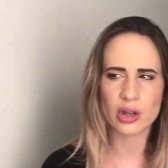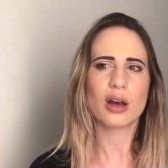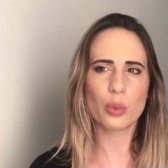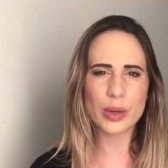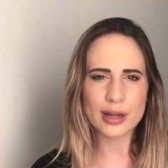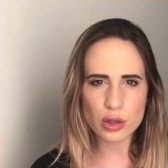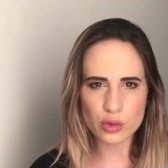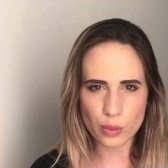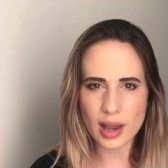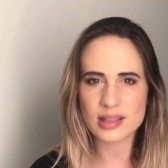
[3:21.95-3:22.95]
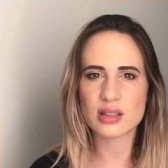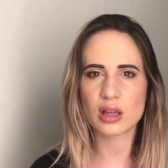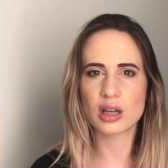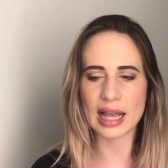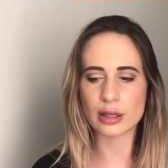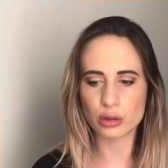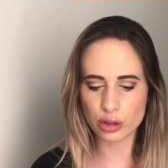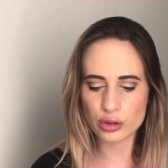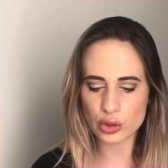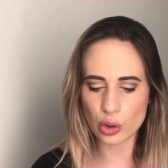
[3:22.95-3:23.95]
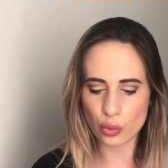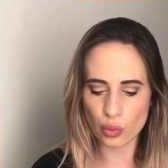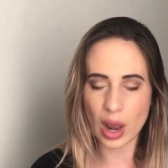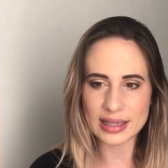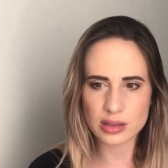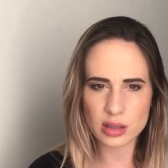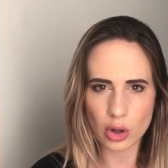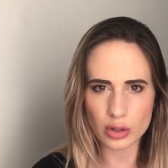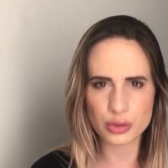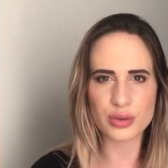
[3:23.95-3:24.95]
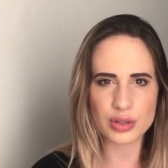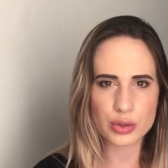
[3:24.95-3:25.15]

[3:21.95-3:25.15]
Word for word: Her window's right, like looks right onto the